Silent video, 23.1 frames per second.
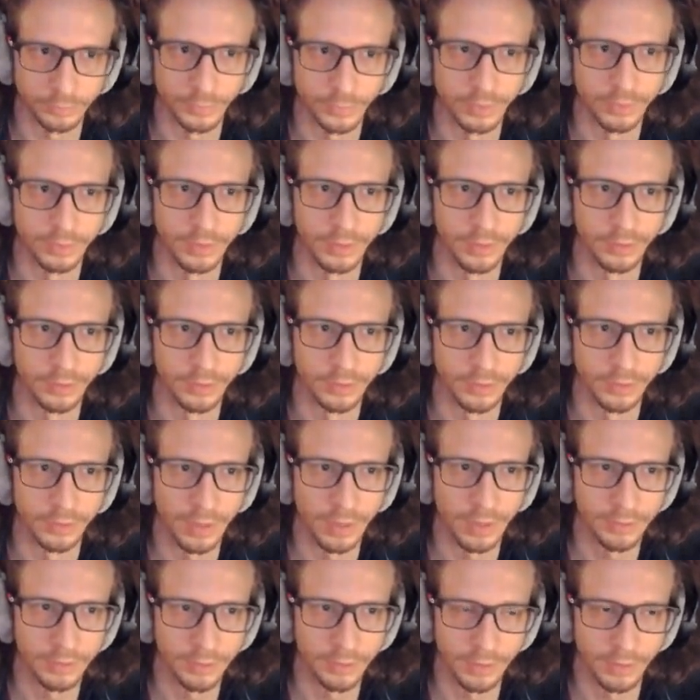let's
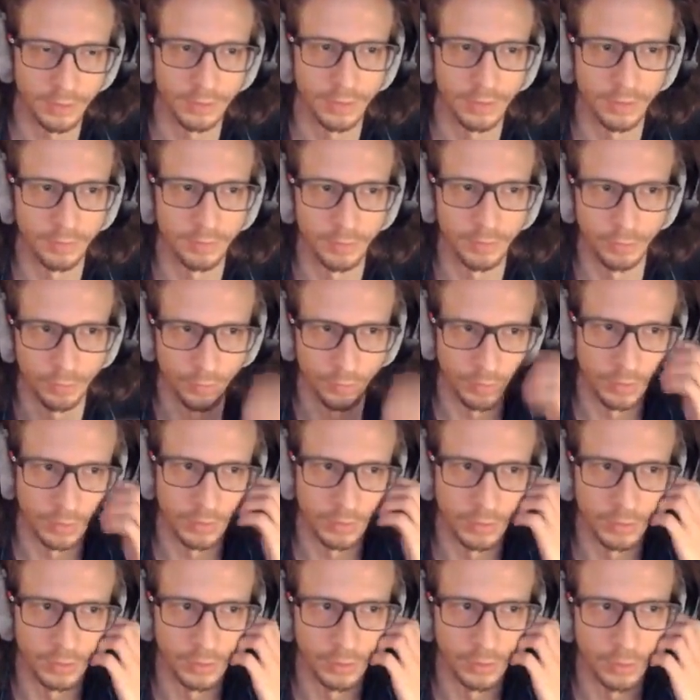X out of that real quick
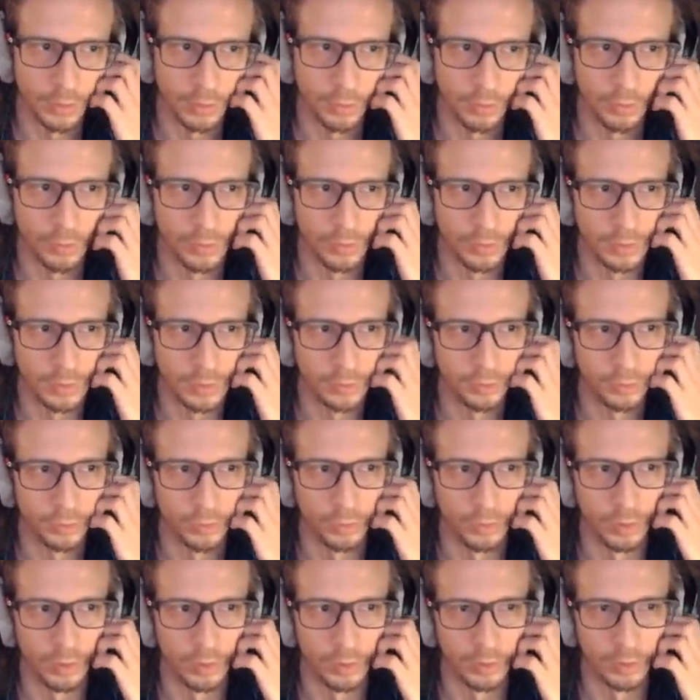and go into
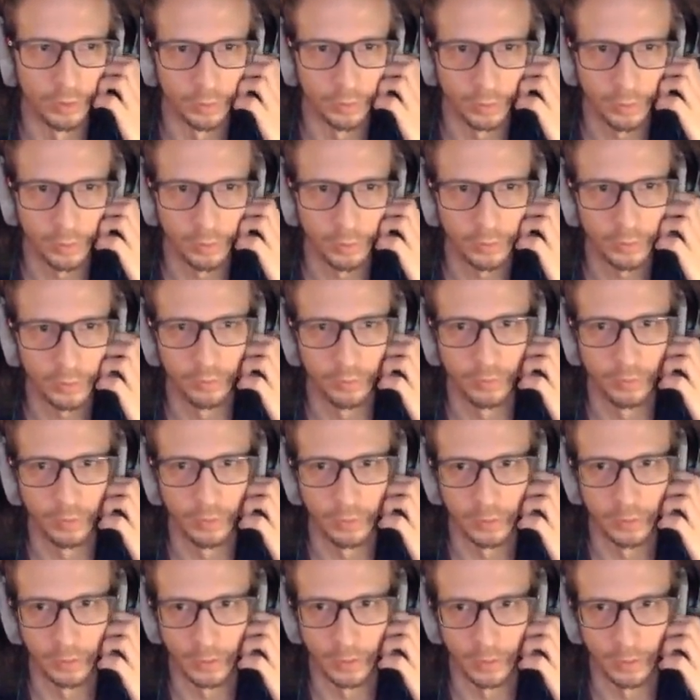our currently
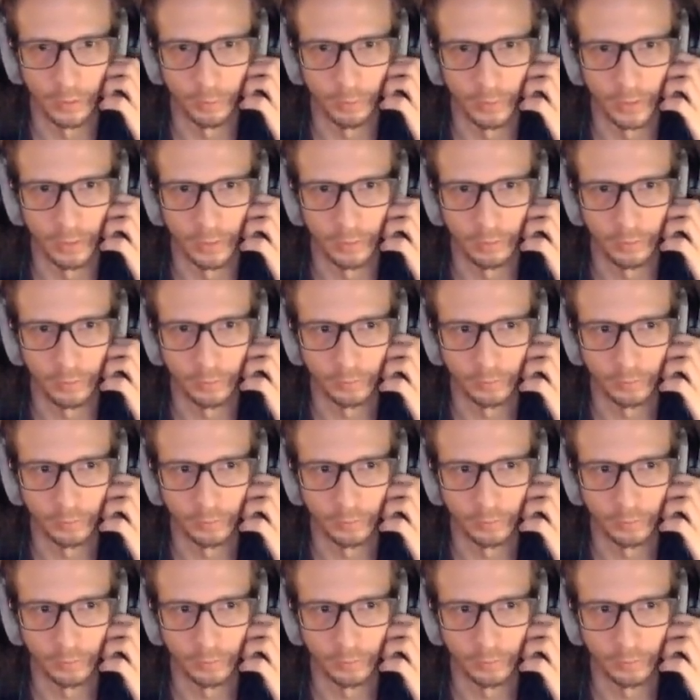running campaign.